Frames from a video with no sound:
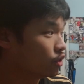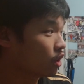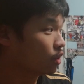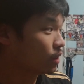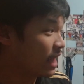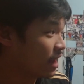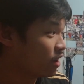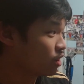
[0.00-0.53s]

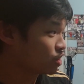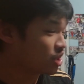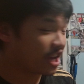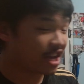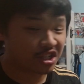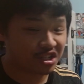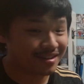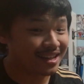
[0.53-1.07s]
So that all
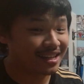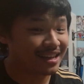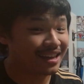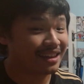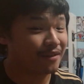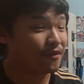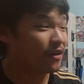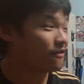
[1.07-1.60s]
changed in
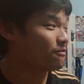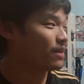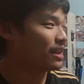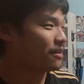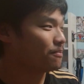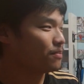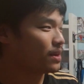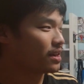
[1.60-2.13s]
the 85th
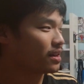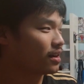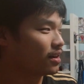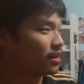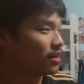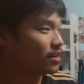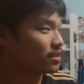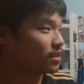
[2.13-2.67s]
minute
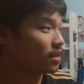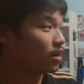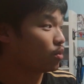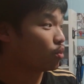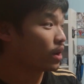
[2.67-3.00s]
because